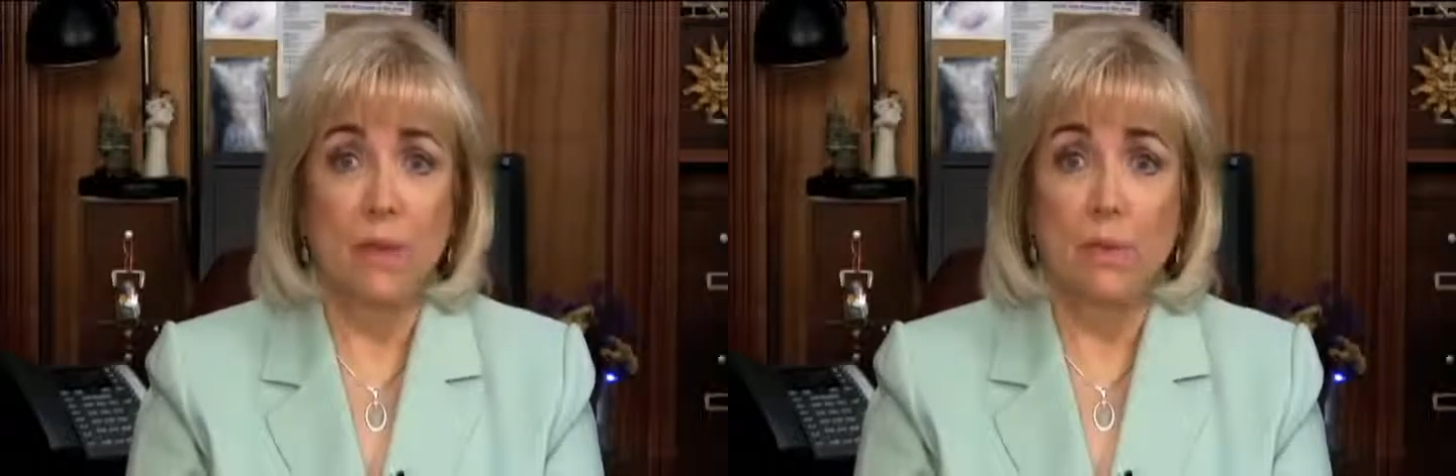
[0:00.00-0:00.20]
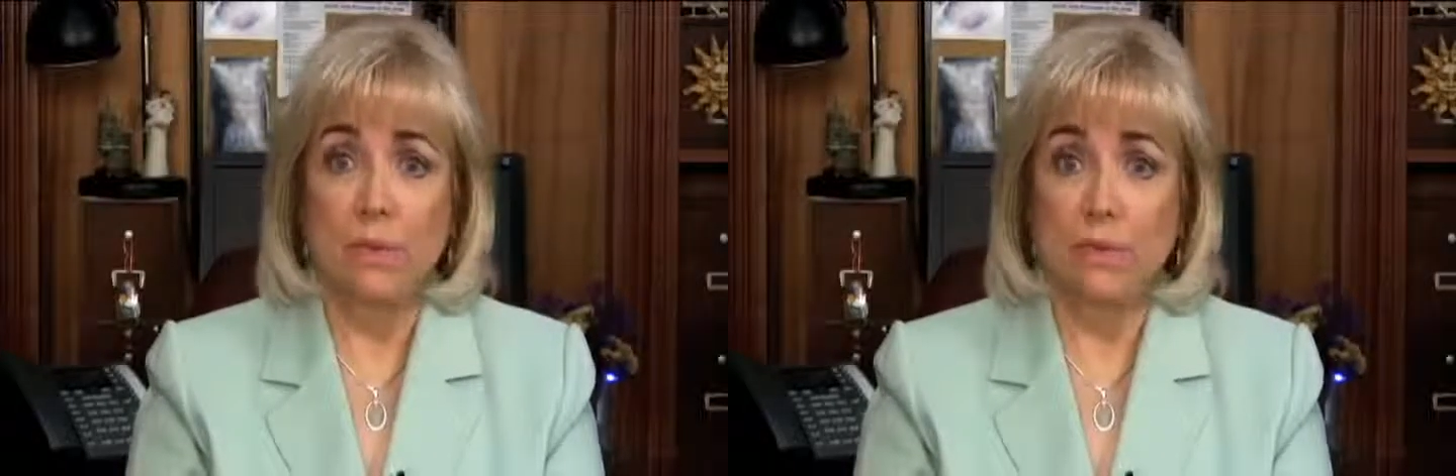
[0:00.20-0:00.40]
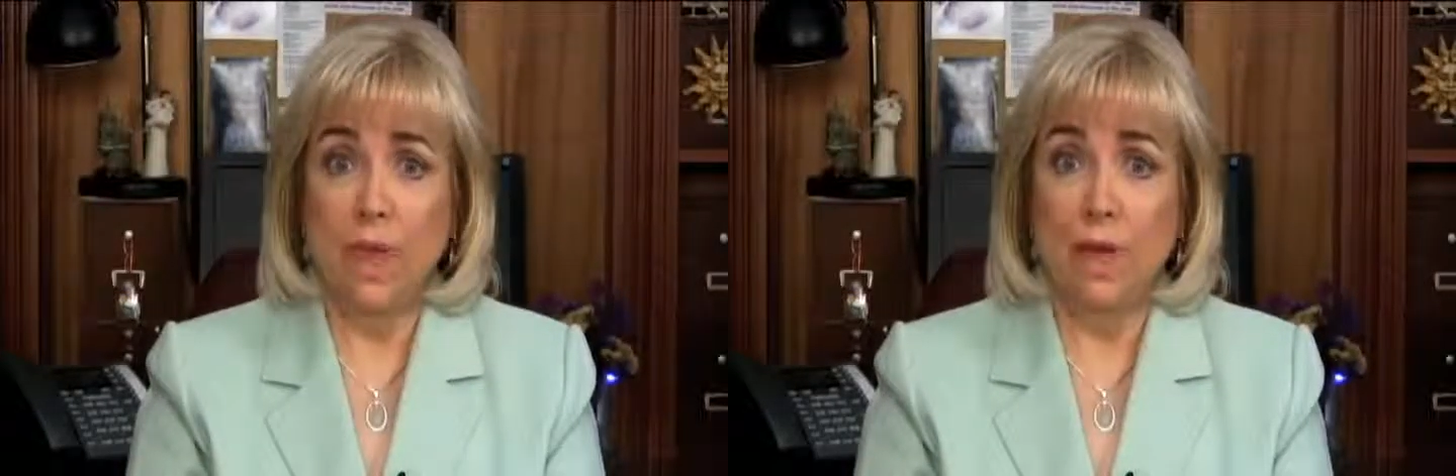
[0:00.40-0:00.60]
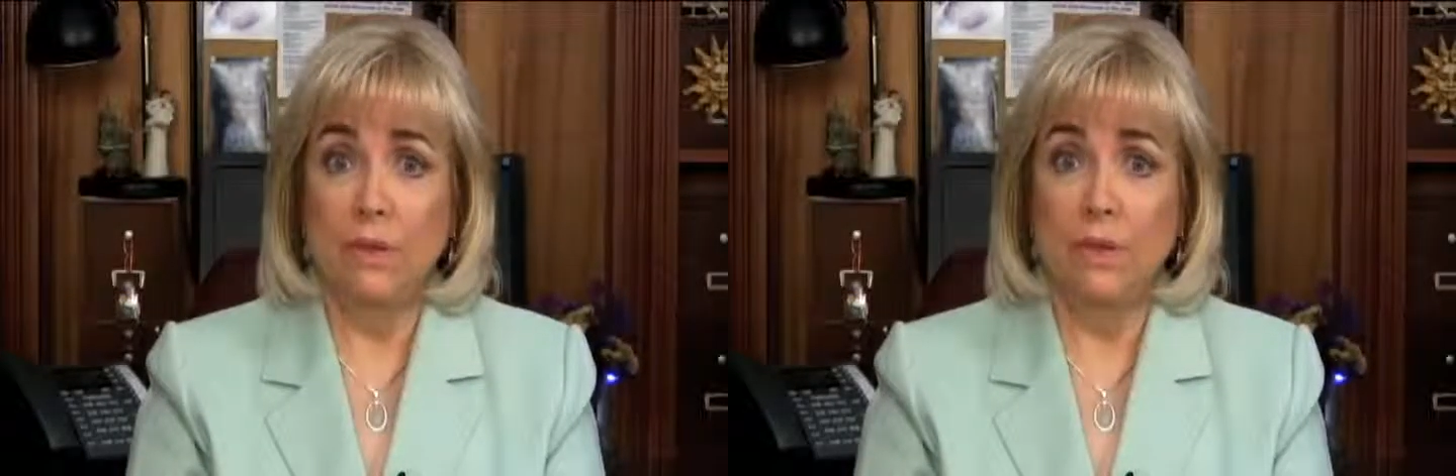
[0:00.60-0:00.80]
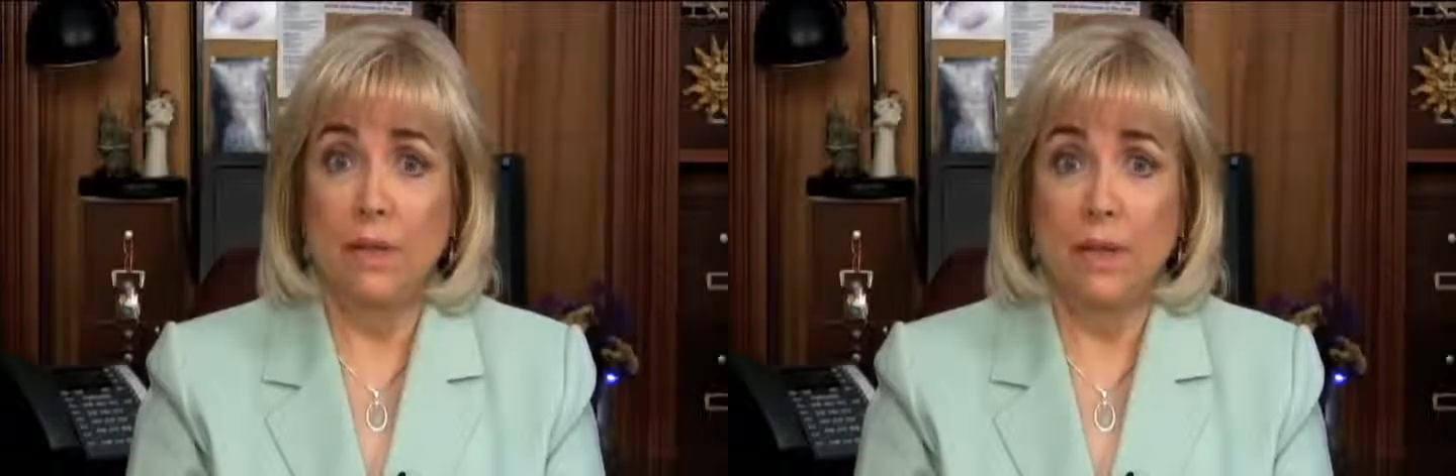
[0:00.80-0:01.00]
was
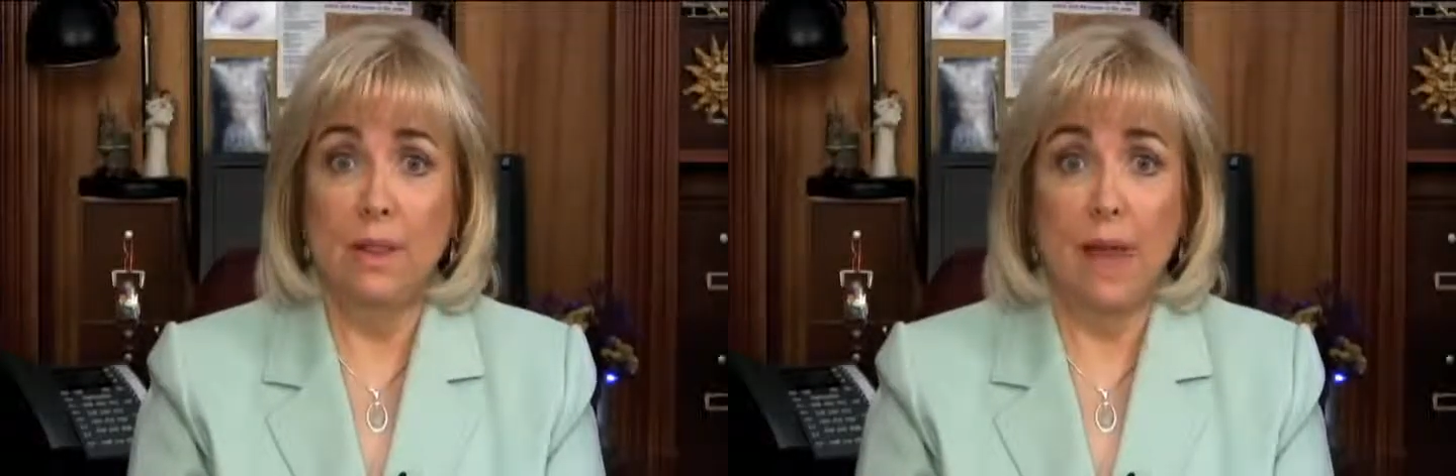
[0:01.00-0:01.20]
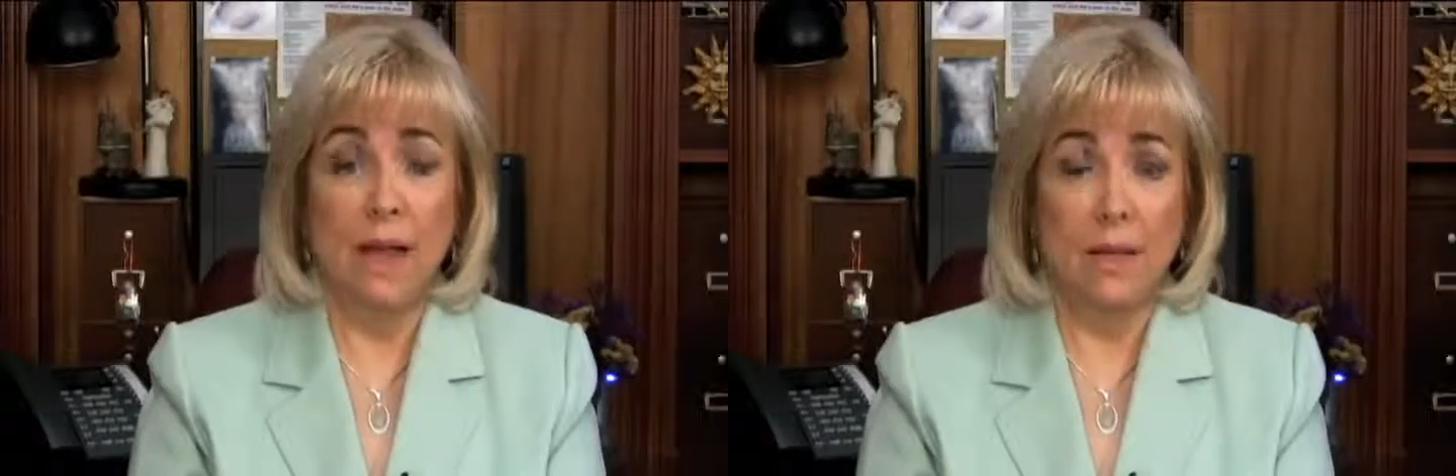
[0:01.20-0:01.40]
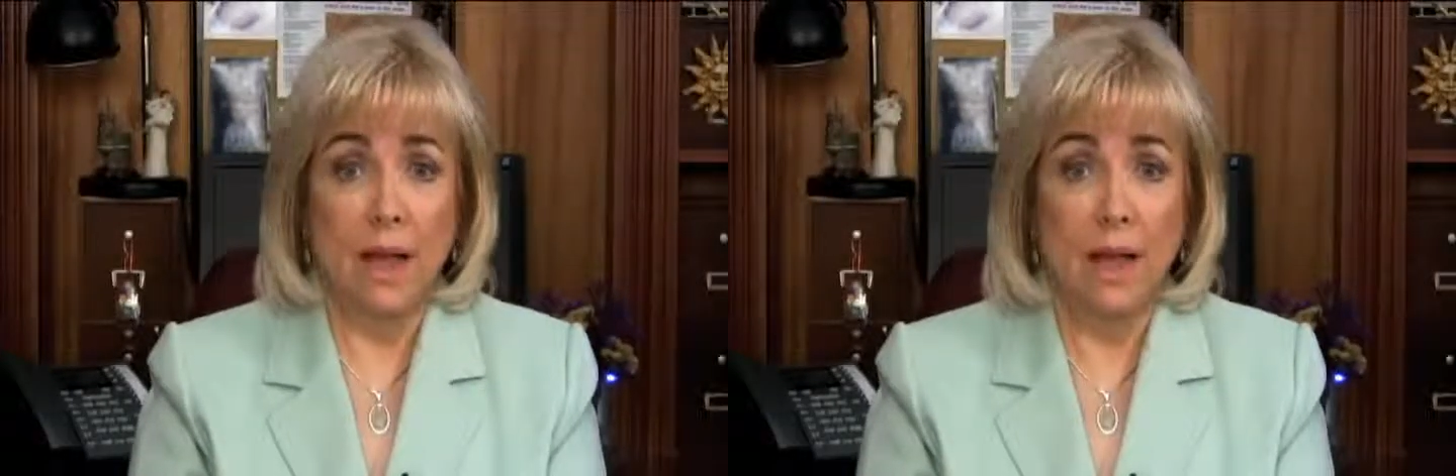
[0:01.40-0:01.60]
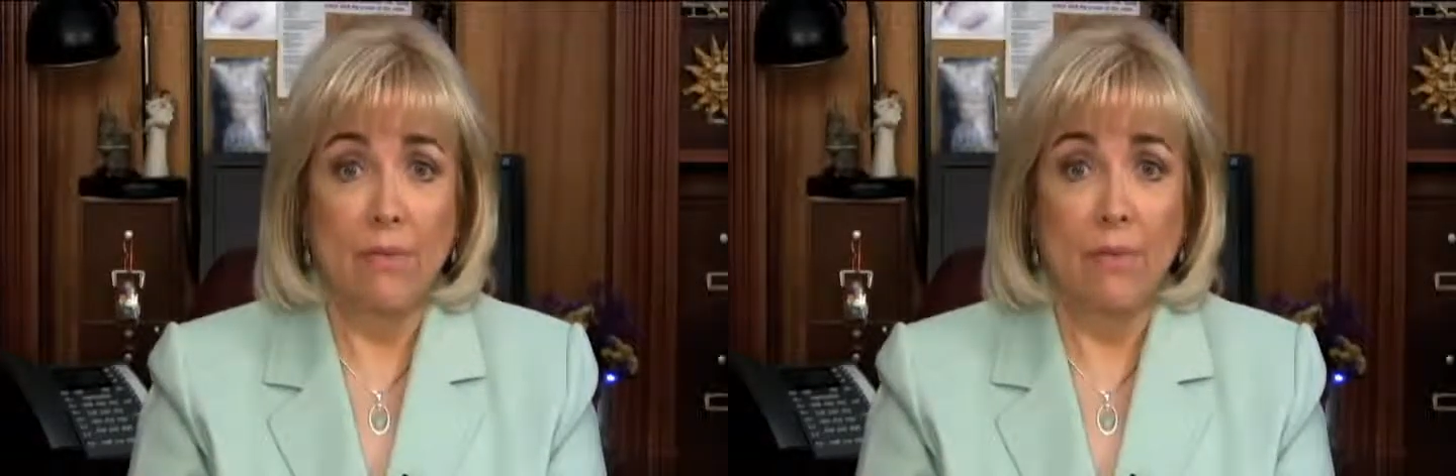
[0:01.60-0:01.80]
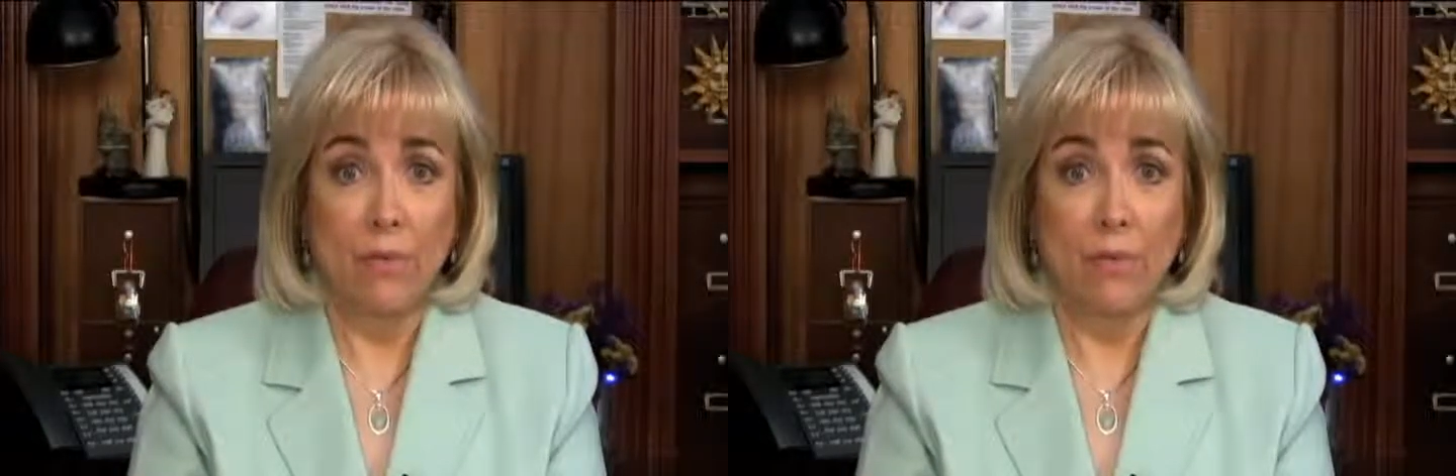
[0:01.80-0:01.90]
found in that live